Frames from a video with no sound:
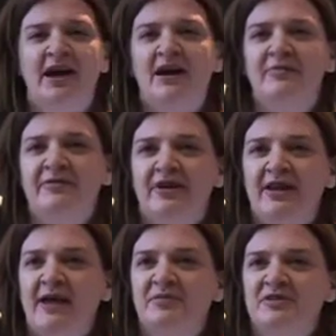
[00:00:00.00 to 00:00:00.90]
I'd be very
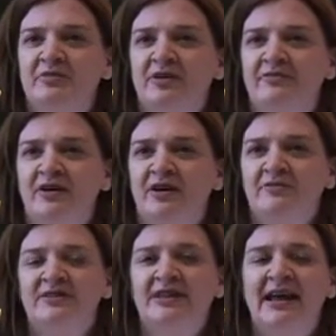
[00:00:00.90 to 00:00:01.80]
happy to be
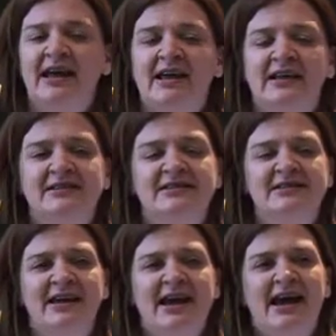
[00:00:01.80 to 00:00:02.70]
involved. And
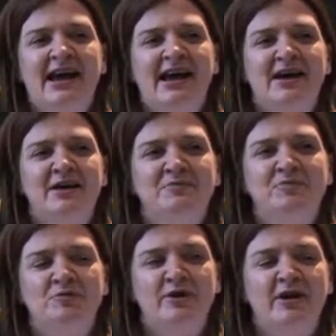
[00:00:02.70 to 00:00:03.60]

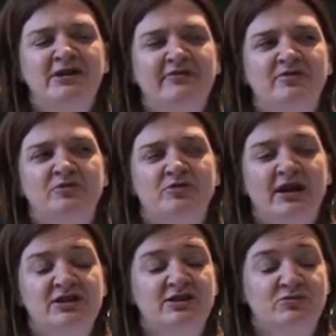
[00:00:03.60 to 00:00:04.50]
when I was giving him
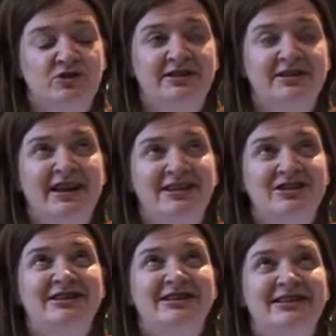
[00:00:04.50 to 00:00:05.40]
directions, which I didn't
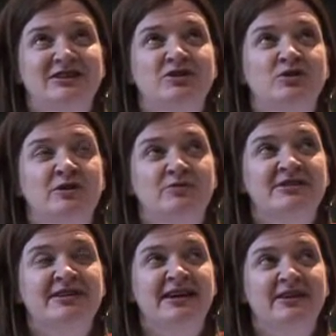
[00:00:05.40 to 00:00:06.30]
actually need to do, he was
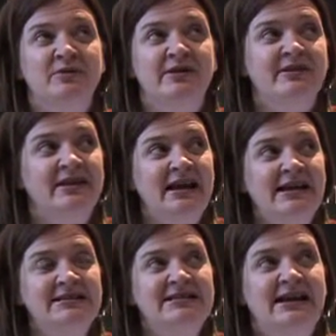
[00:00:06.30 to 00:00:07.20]
saying the way that the
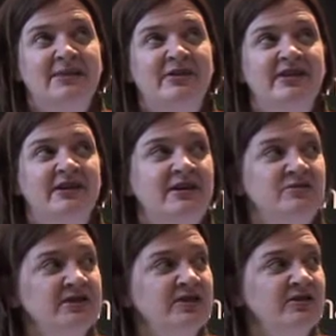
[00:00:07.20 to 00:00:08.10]
last time I think he
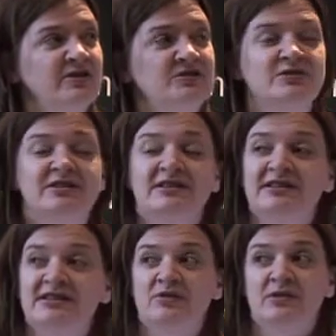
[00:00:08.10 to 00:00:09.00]
was here, this was a
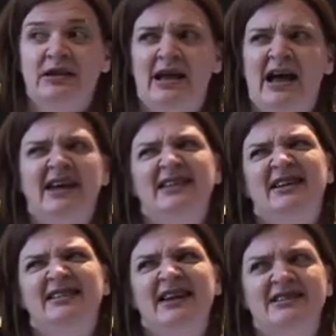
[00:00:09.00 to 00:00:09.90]
disco. I didn't
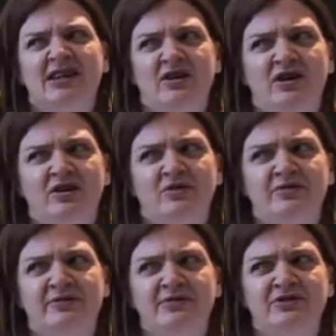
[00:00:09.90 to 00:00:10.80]
like to ask how long ago
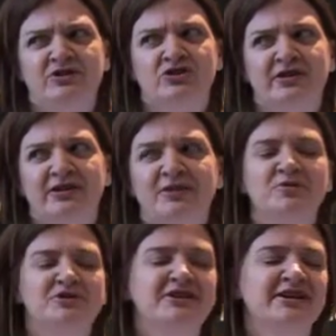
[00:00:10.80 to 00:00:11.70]
that was, Richard,
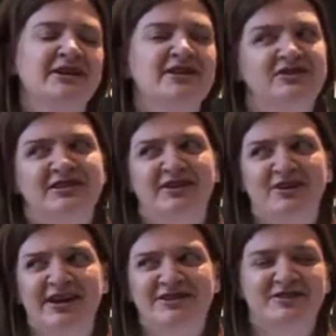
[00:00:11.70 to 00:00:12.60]
but it's not today or
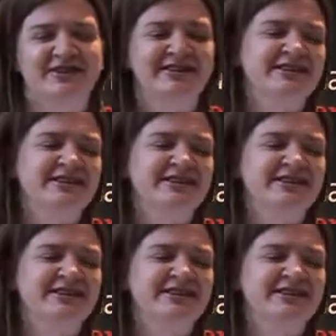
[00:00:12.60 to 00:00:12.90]
yesterday.